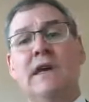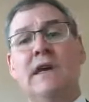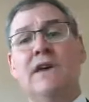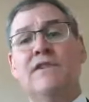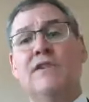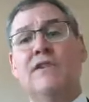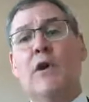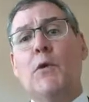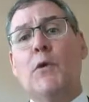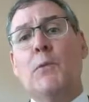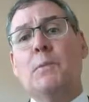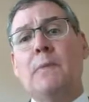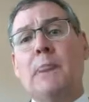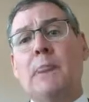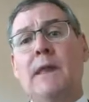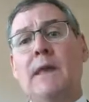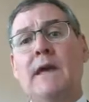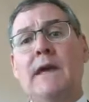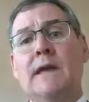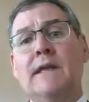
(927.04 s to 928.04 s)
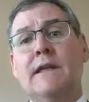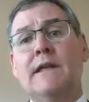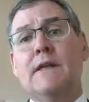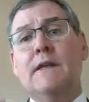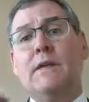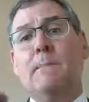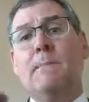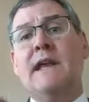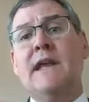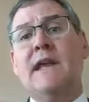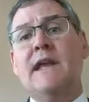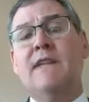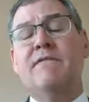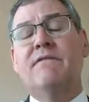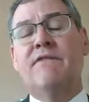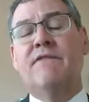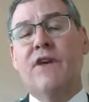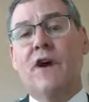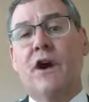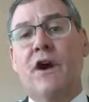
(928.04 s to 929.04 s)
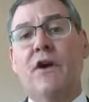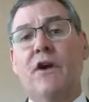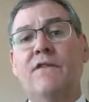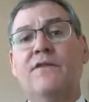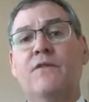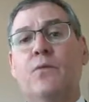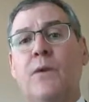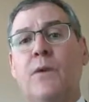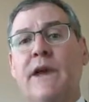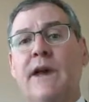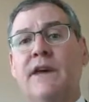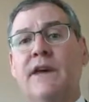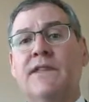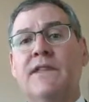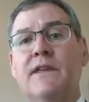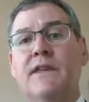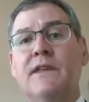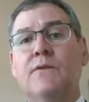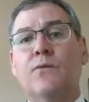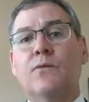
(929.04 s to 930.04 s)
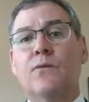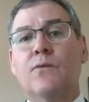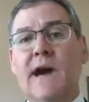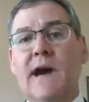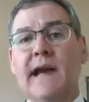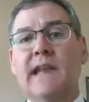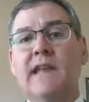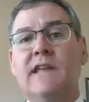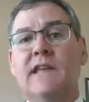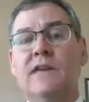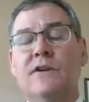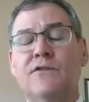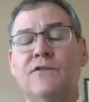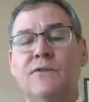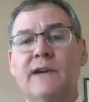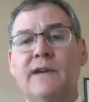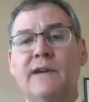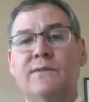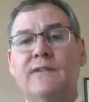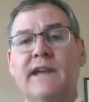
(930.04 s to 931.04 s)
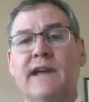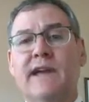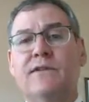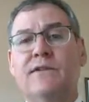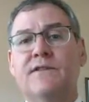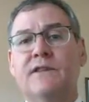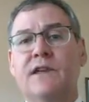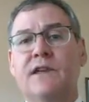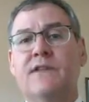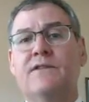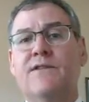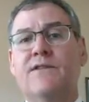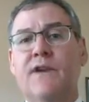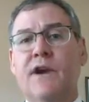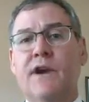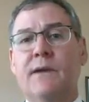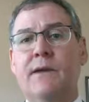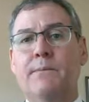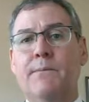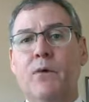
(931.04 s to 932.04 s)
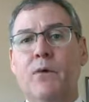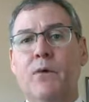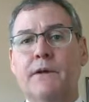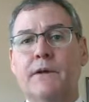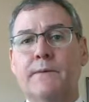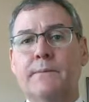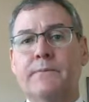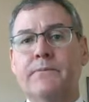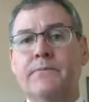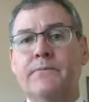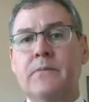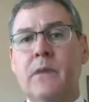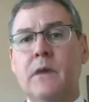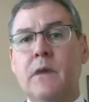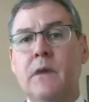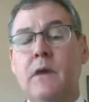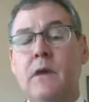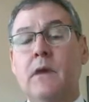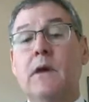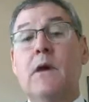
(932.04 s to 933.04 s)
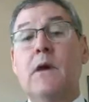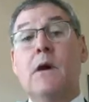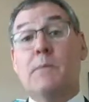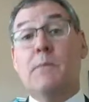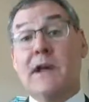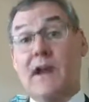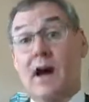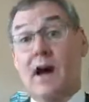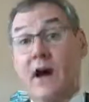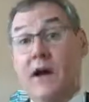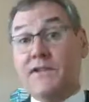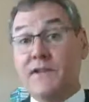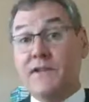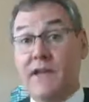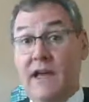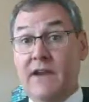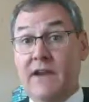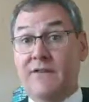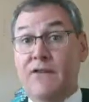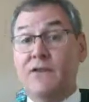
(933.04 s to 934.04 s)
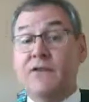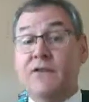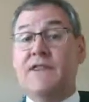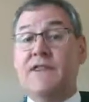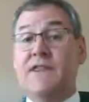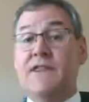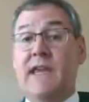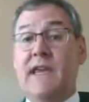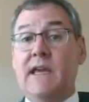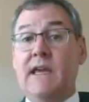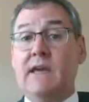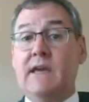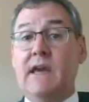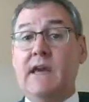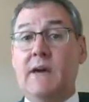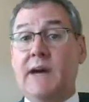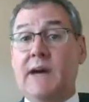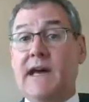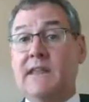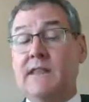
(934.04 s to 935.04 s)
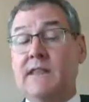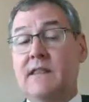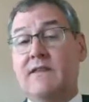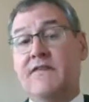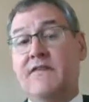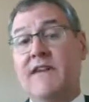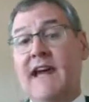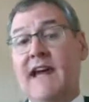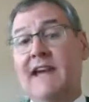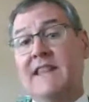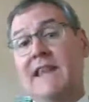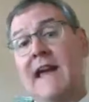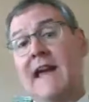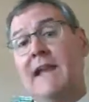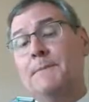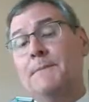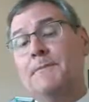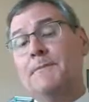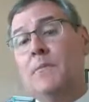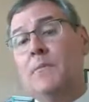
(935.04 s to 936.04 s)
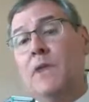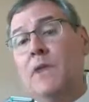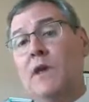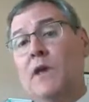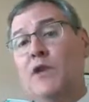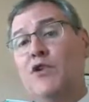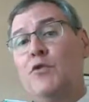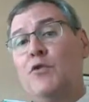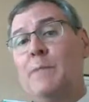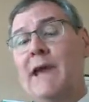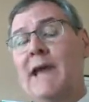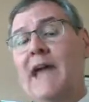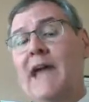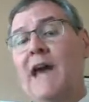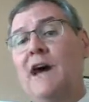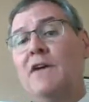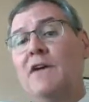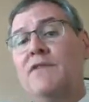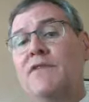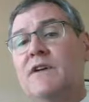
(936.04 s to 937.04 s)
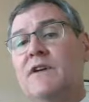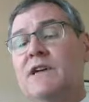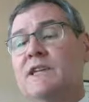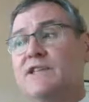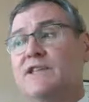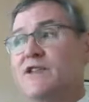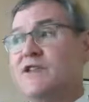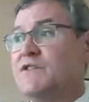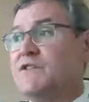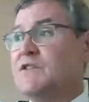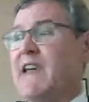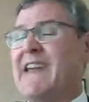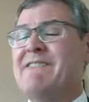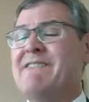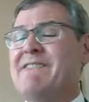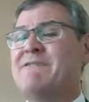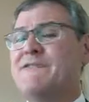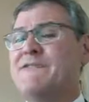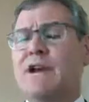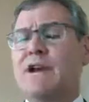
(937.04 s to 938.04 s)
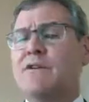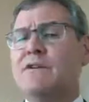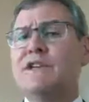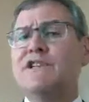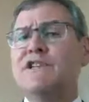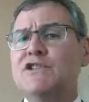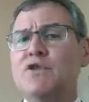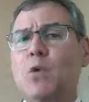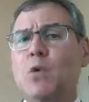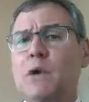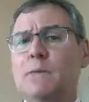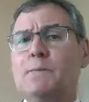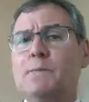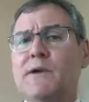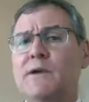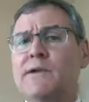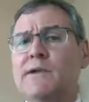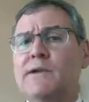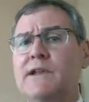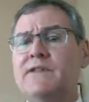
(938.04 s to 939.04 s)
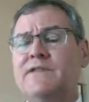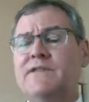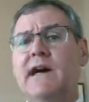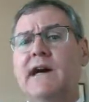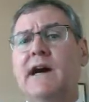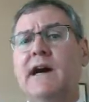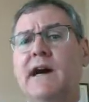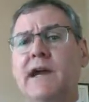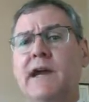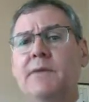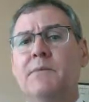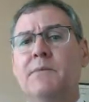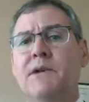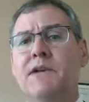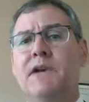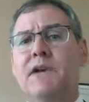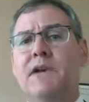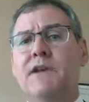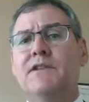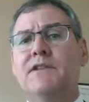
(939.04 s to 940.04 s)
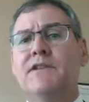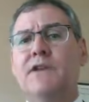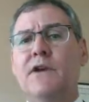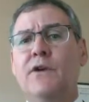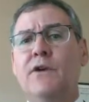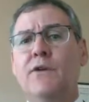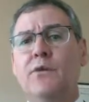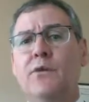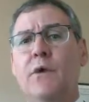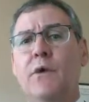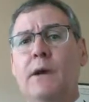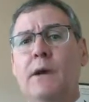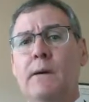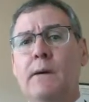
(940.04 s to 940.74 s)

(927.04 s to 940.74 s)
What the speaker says: So being involved with writing those curriculum standards is very important. But I'd also like for you to think about the fact that you may have just a very short period of time to